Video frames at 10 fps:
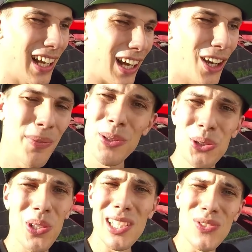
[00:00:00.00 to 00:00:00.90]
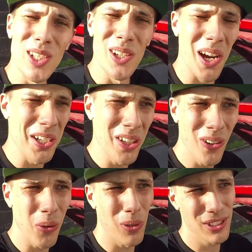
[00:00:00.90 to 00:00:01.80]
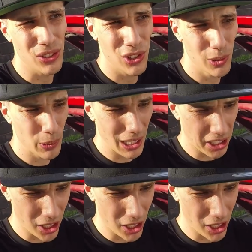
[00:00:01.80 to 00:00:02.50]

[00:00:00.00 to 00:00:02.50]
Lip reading: I hope you enjoyed this video. I know it wasn't super like